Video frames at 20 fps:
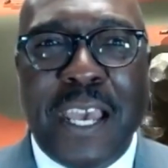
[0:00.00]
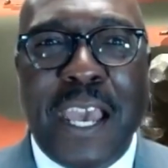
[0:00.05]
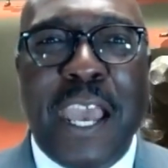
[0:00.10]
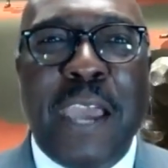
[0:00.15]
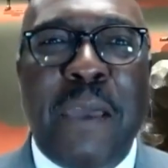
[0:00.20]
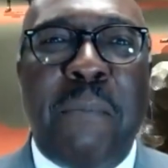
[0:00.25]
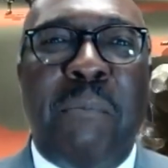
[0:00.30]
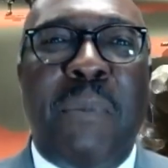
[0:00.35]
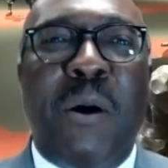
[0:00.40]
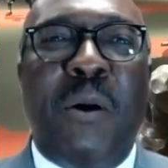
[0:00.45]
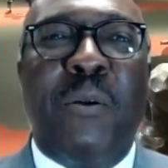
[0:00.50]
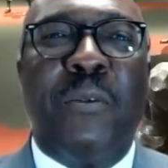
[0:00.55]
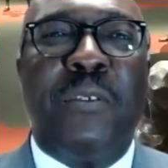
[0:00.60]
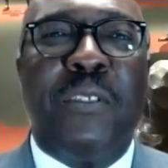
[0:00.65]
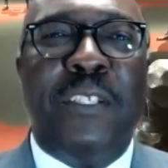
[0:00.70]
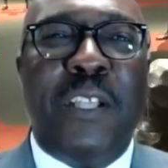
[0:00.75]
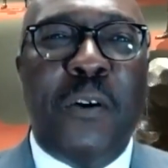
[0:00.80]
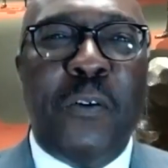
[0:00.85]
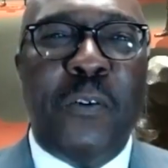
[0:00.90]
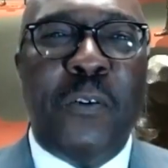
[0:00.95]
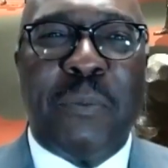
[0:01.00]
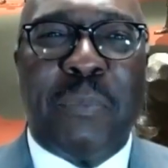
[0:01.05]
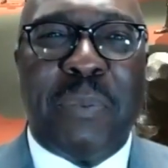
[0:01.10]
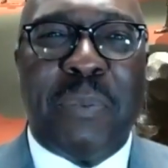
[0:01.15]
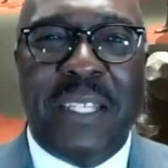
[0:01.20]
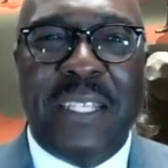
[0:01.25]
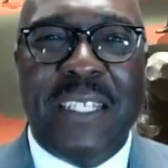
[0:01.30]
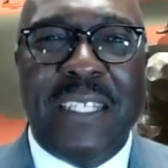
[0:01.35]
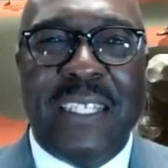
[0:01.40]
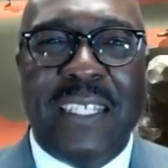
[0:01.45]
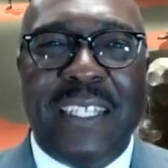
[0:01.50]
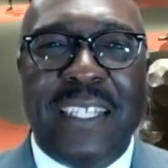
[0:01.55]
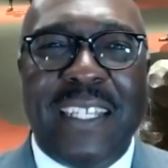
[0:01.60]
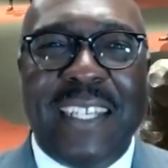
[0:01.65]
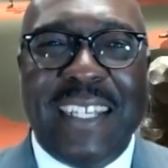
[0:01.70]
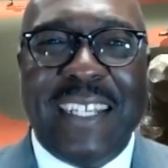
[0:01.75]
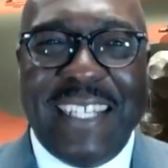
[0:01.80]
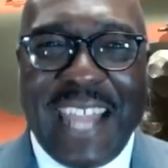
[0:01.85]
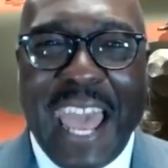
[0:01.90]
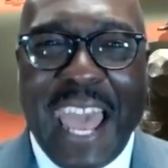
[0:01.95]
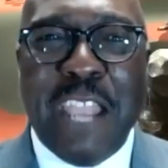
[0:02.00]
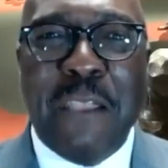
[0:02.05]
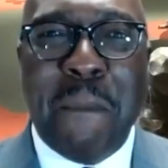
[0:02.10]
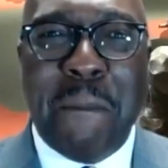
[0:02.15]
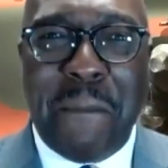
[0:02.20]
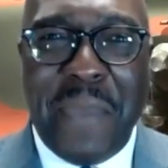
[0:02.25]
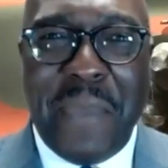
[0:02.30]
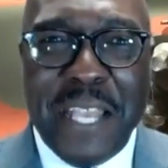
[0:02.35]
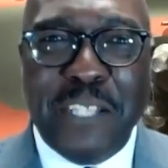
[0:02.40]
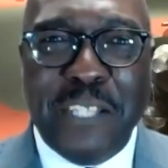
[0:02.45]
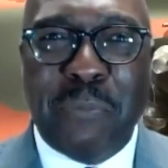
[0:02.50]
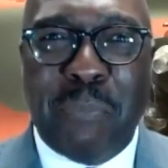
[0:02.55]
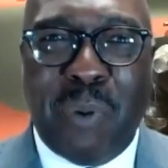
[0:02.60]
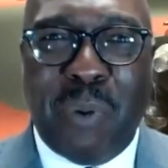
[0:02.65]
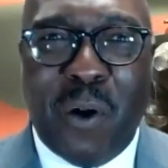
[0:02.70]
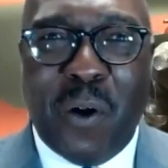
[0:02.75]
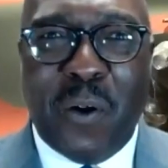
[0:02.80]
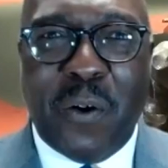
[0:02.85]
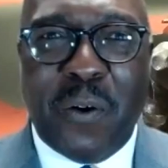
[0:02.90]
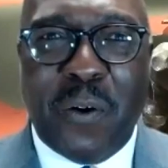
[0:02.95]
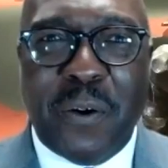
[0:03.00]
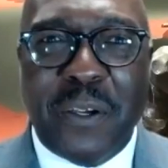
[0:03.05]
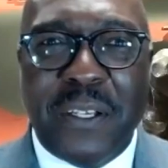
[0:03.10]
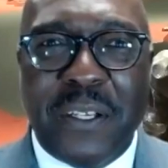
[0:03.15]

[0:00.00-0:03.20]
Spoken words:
And most notably, night baseball.